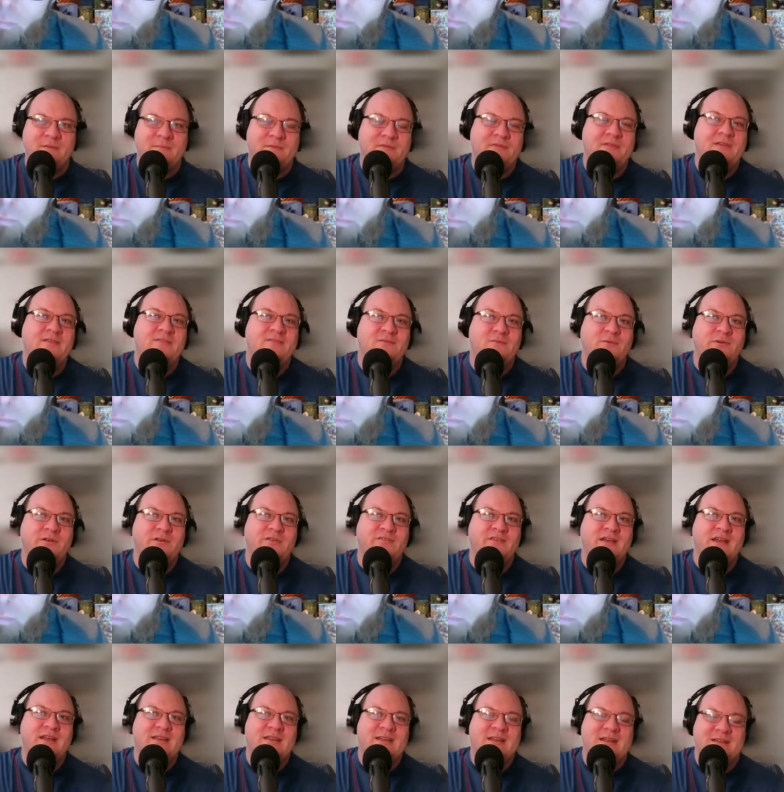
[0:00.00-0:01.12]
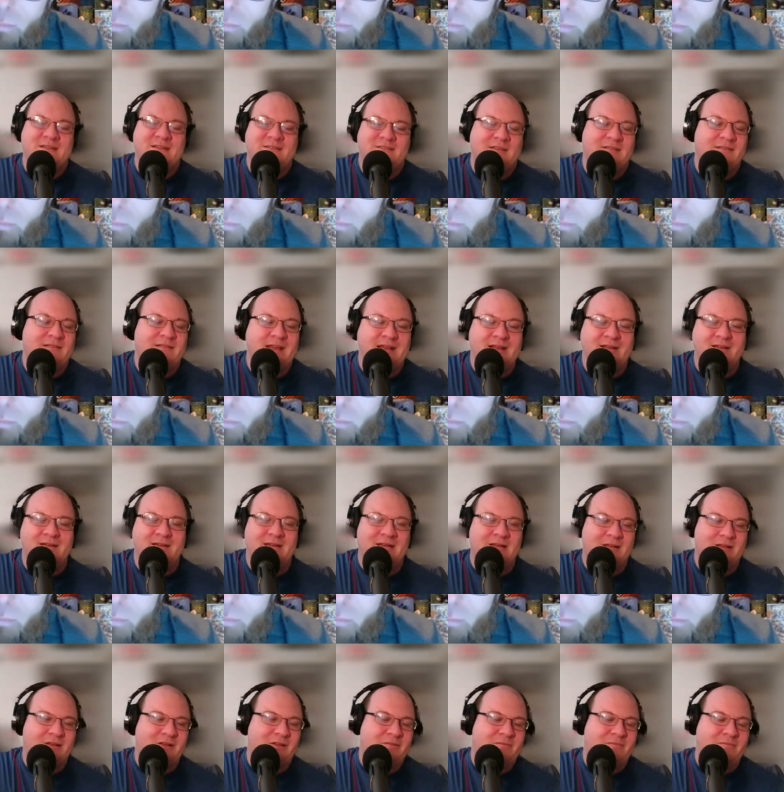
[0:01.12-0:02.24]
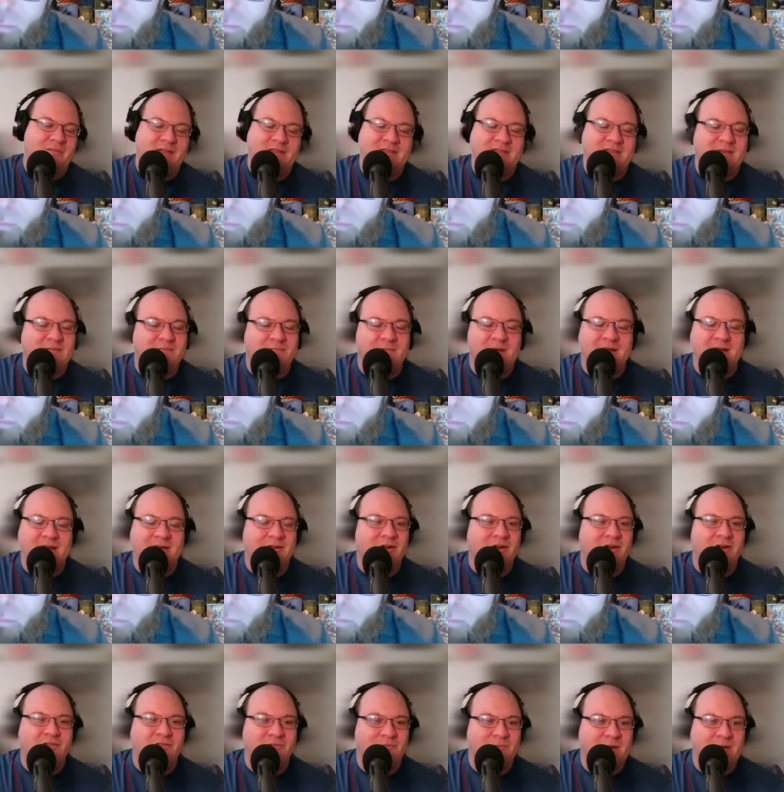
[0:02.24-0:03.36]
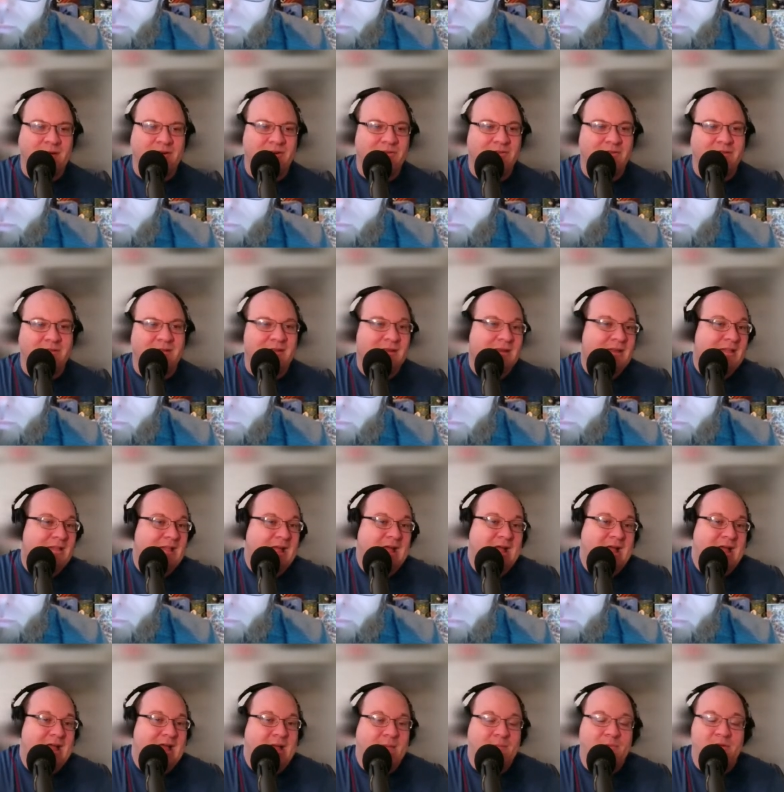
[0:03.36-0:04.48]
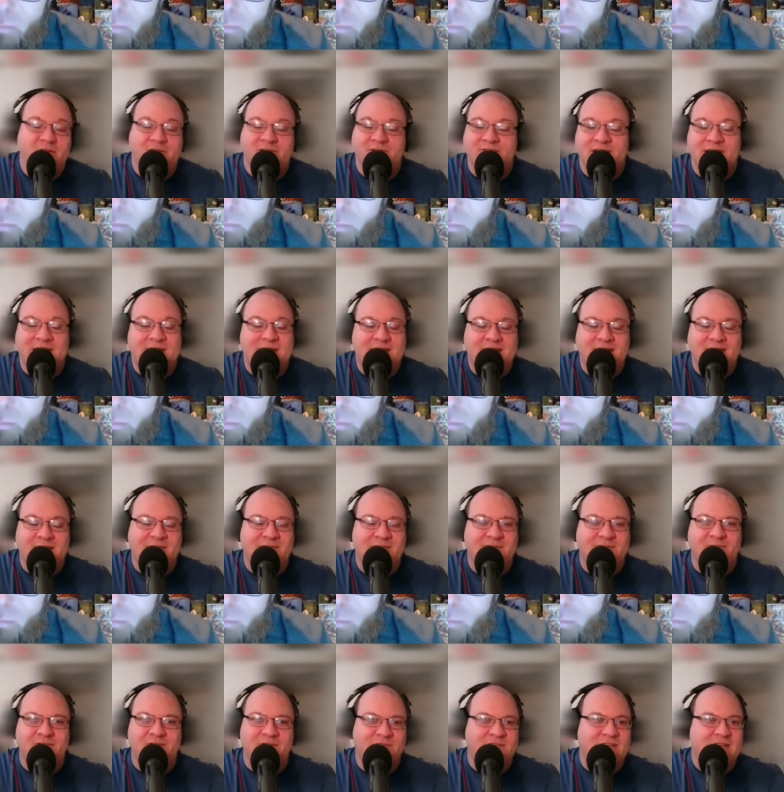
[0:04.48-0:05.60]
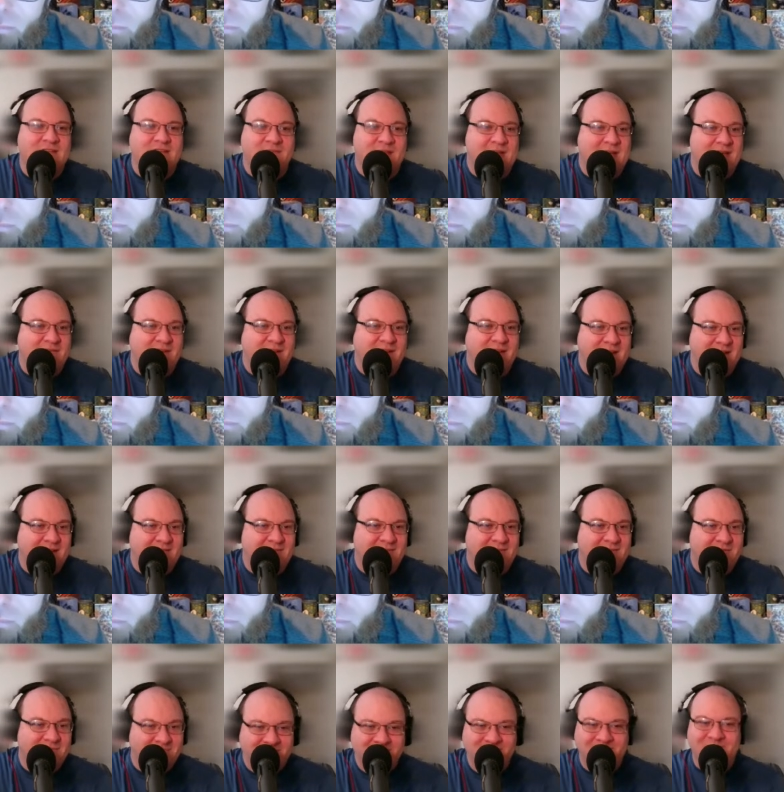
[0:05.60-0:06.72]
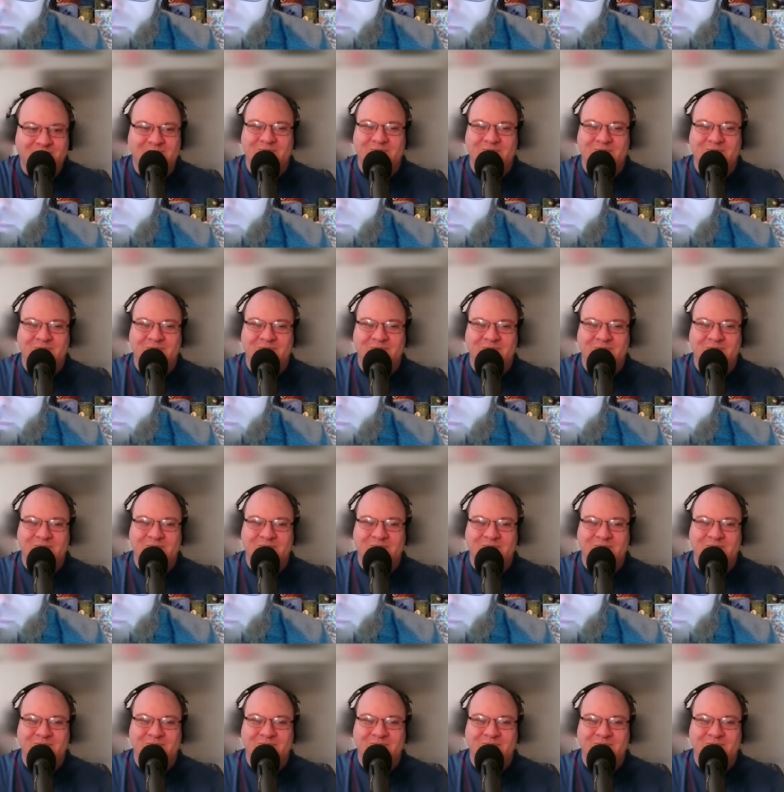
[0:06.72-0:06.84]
sympathies toward this ideas, and like not to give my cards away early, I'm going to say it is for the sake of having an answer.